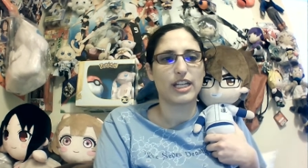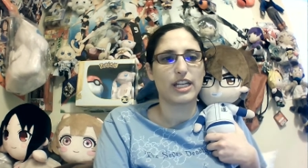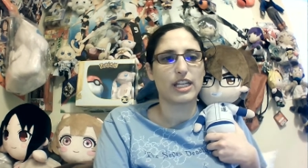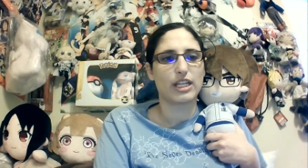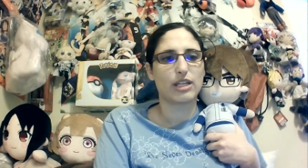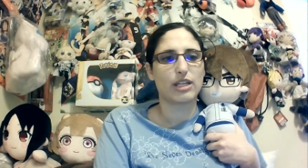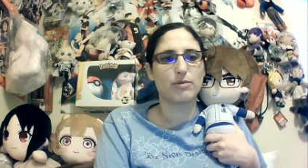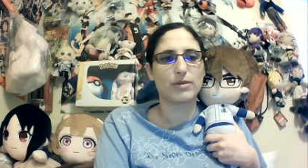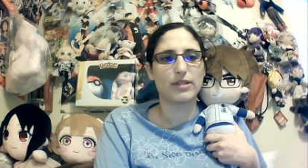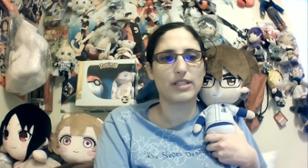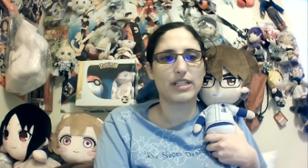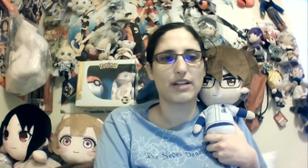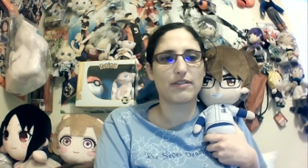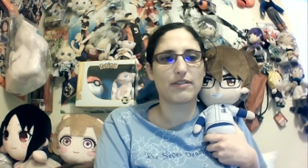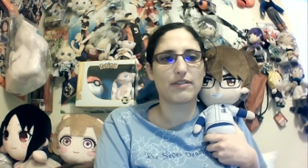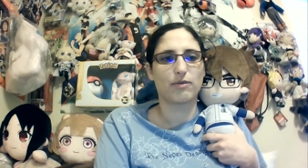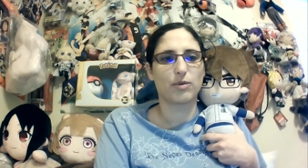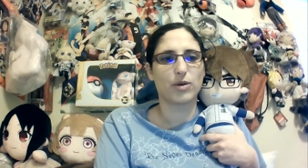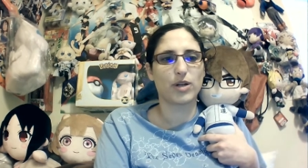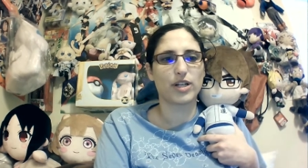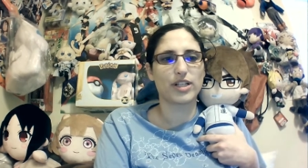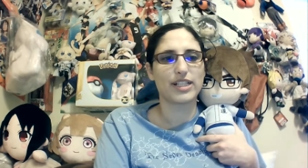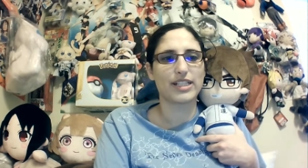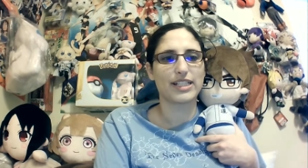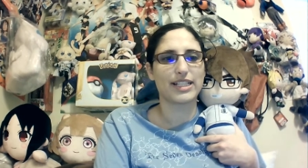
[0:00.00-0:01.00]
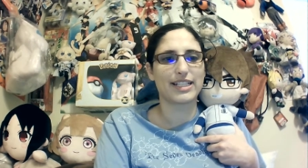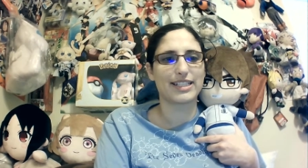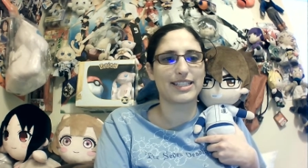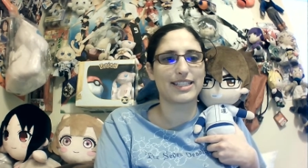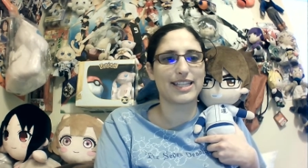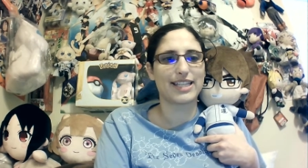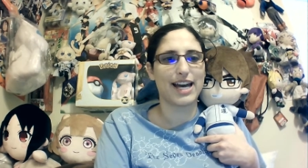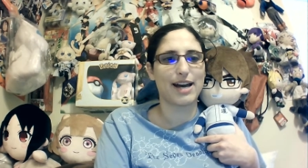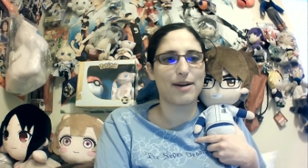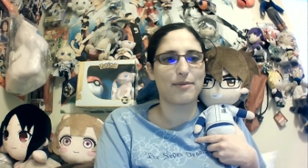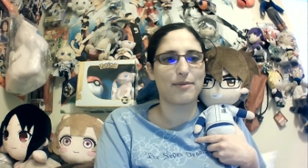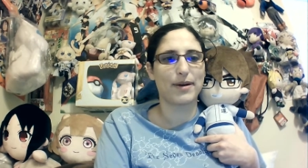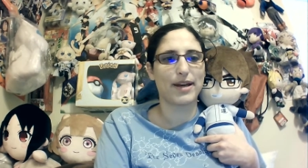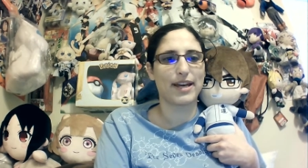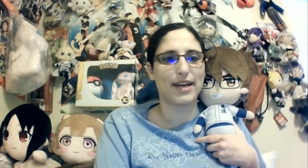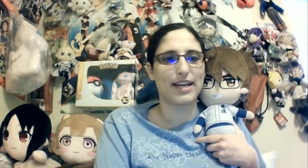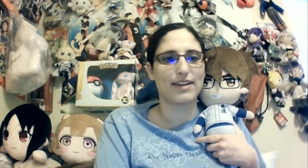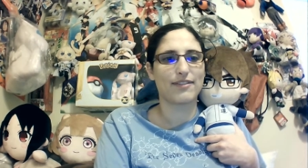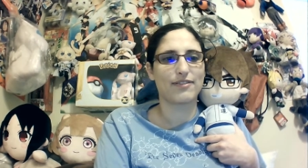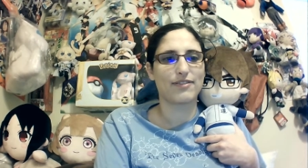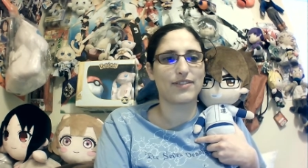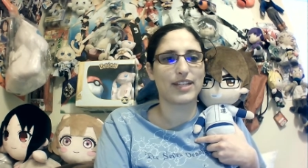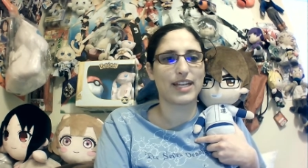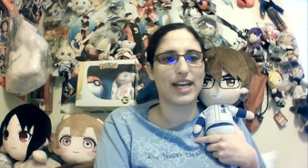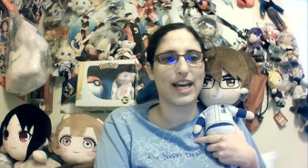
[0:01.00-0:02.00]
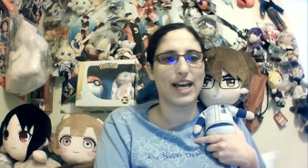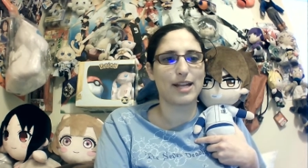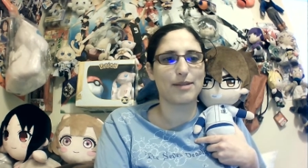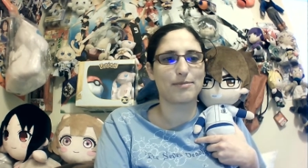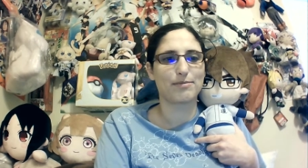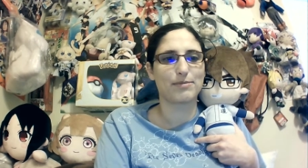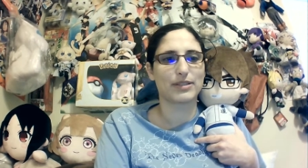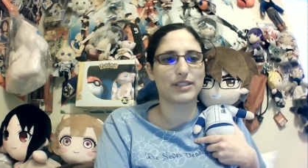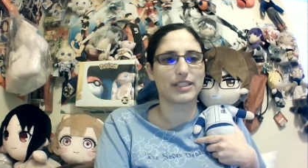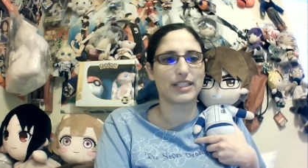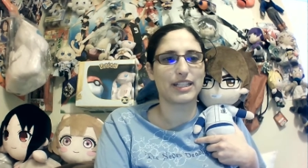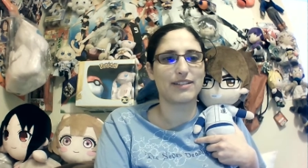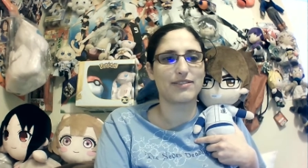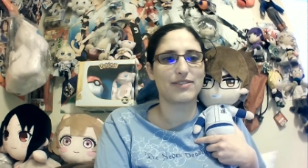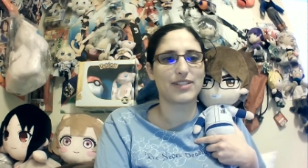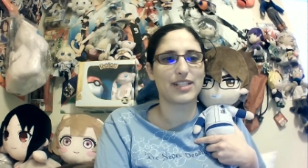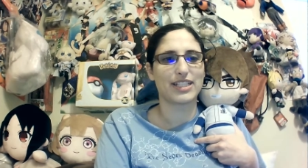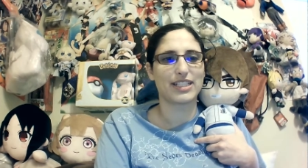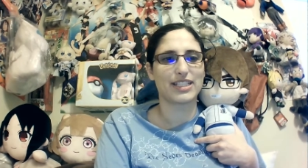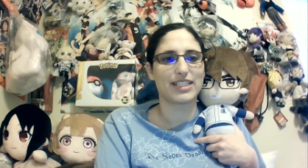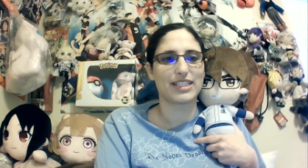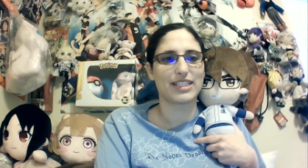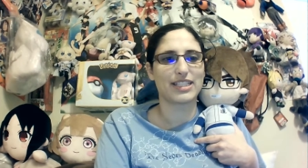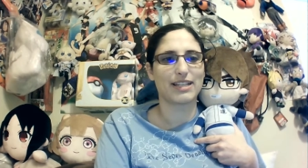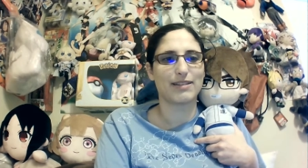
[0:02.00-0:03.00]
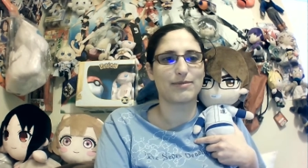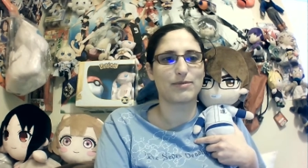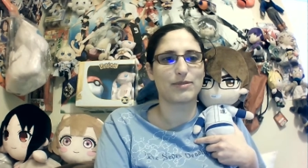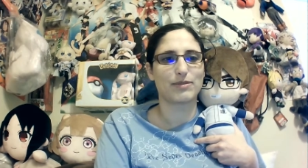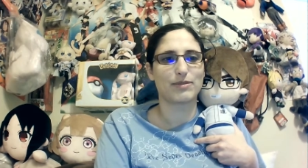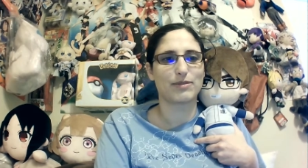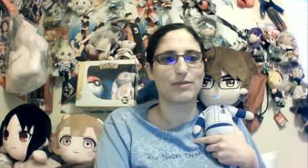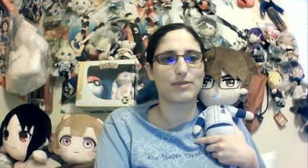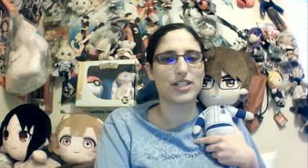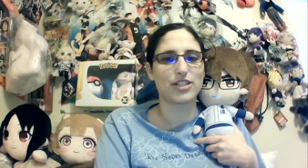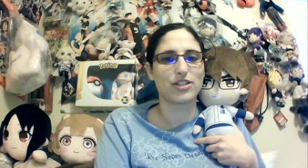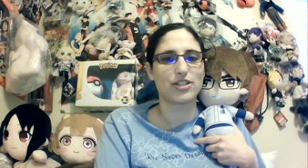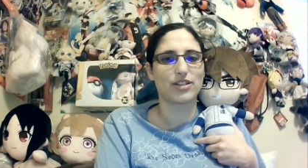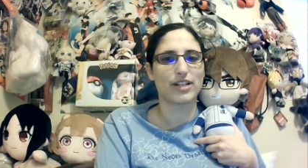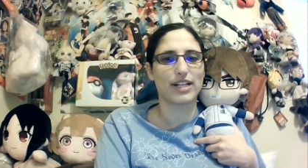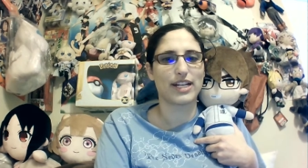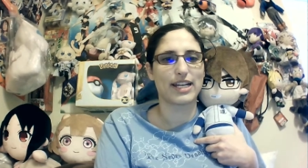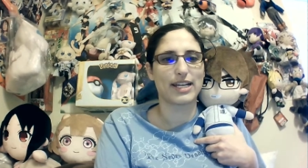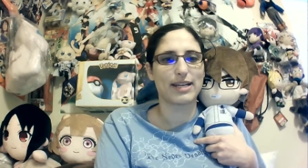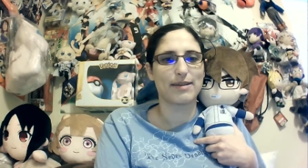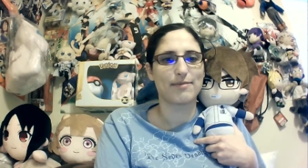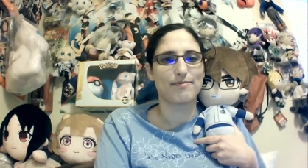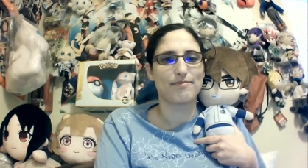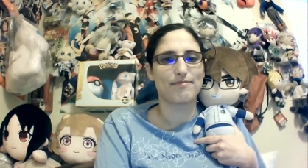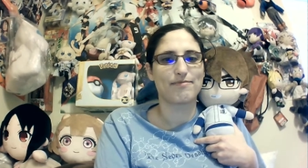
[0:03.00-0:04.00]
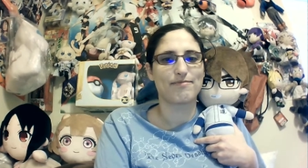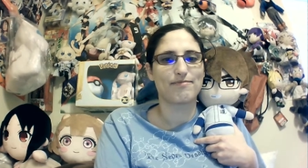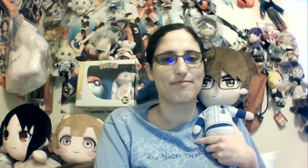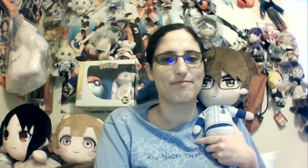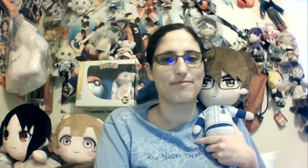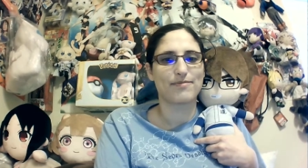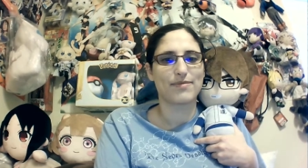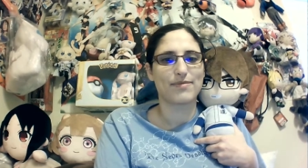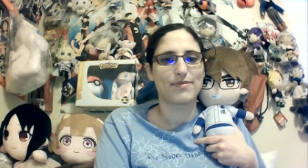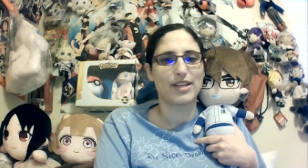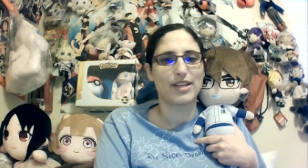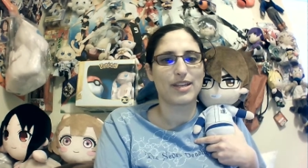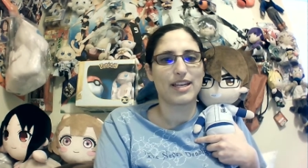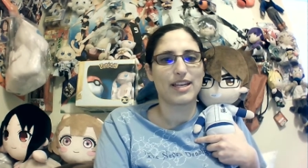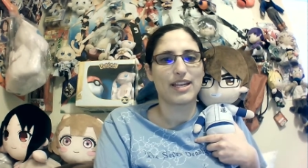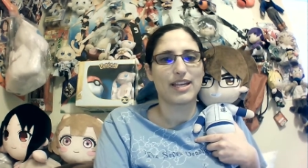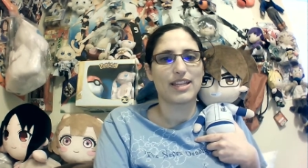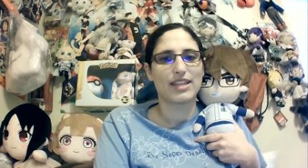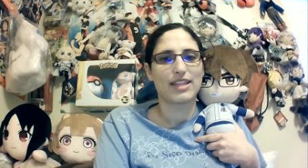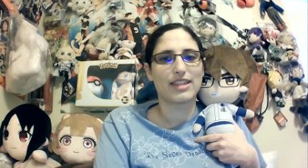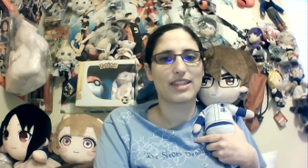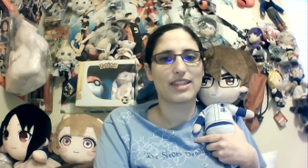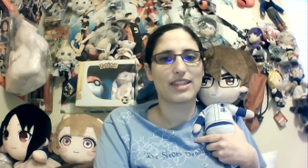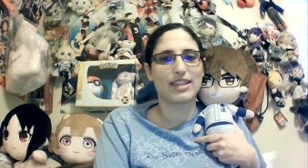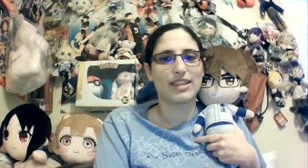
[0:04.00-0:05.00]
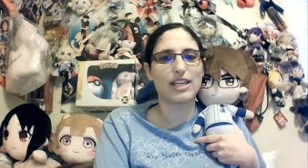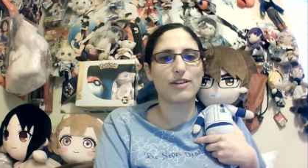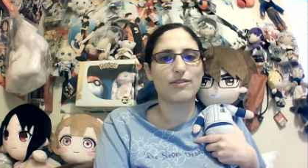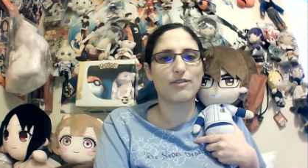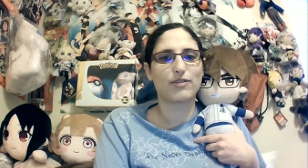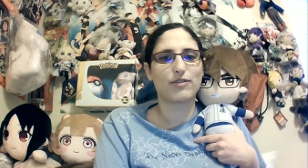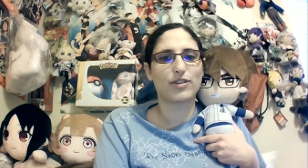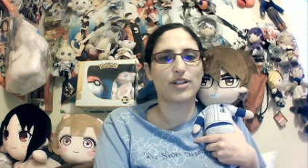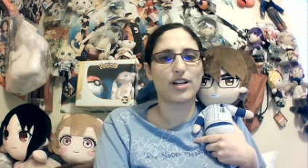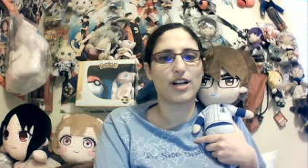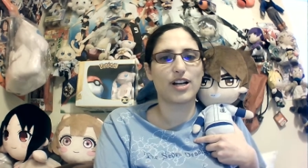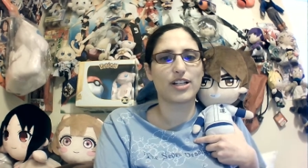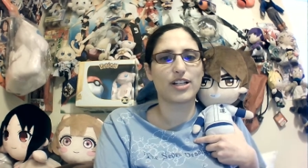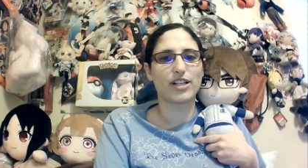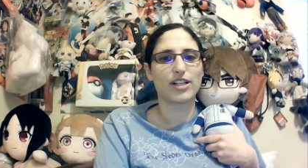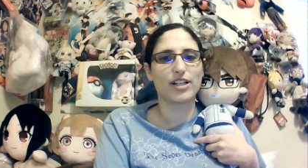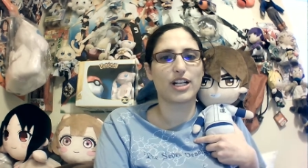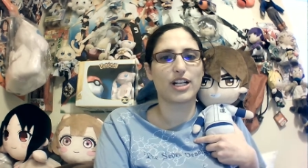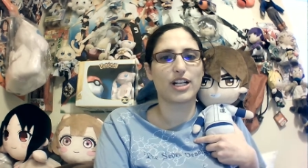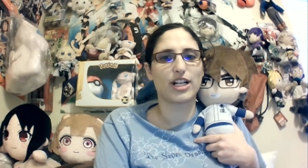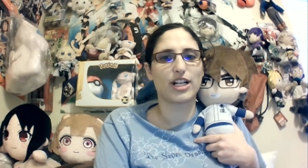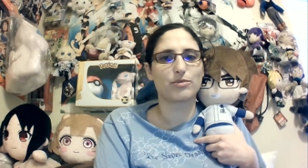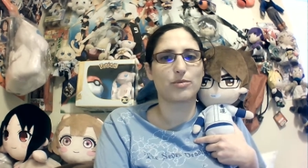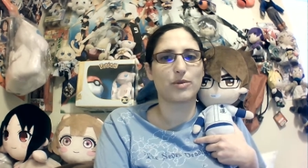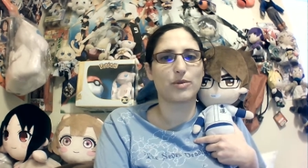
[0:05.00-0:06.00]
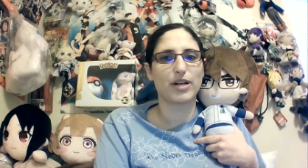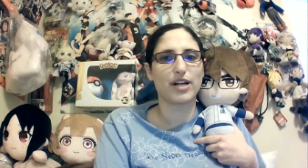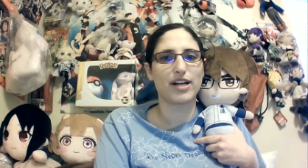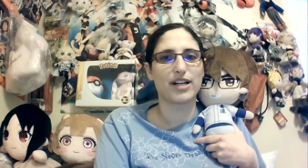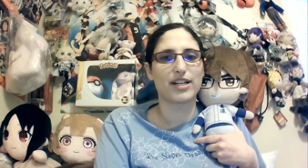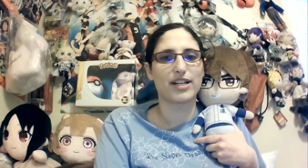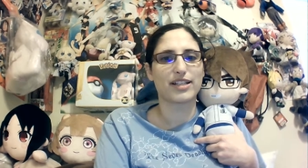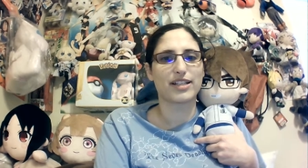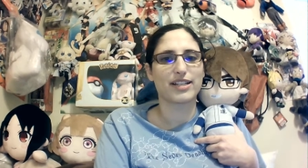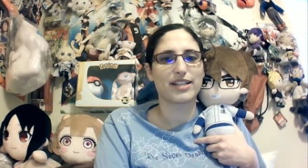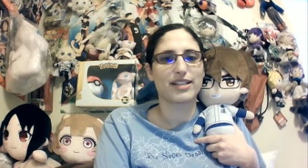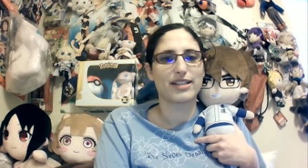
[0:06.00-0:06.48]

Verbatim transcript: He wouldn't have worded it that way if he hadn't believed in his team's victory. Thank you for all your hard work.